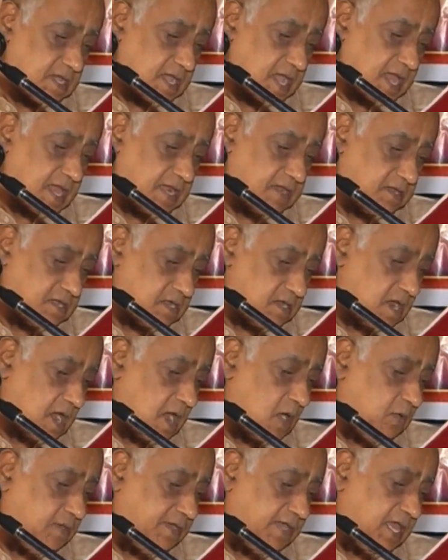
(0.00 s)
And
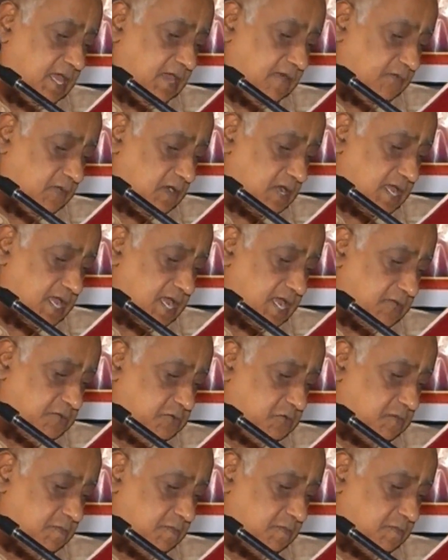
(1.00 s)
how careful he has